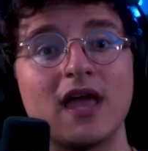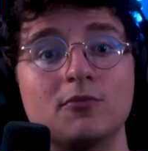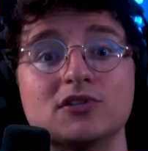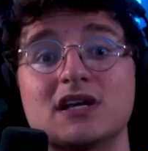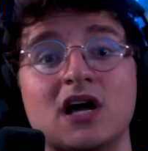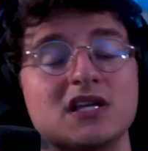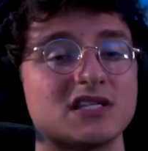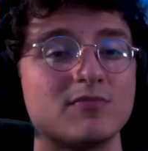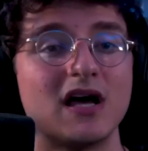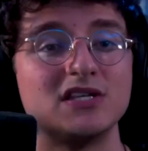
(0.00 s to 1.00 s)
able to
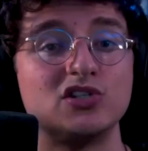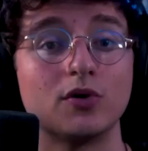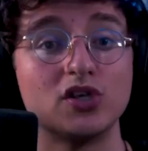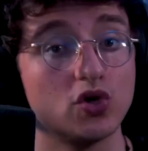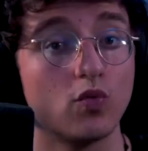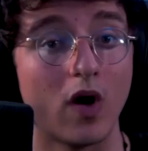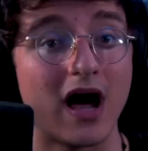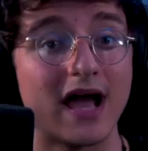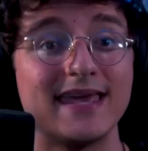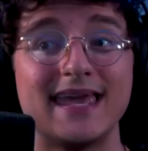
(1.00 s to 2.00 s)
customize your
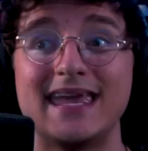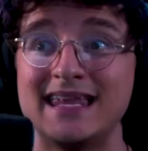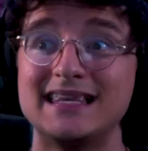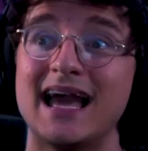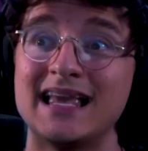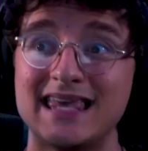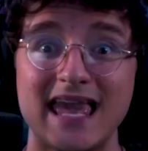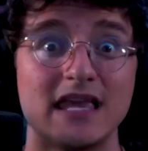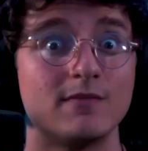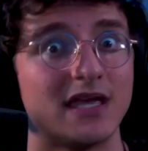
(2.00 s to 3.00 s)
UI in a
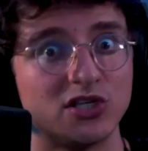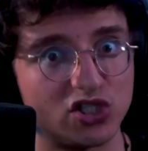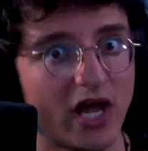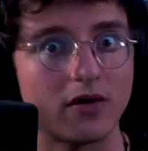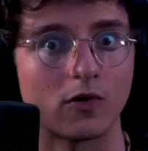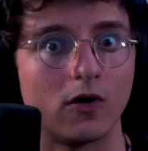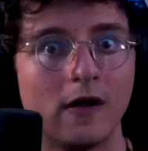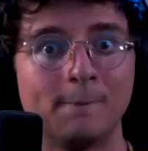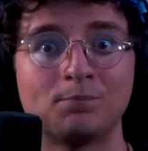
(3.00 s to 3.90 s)
game in general.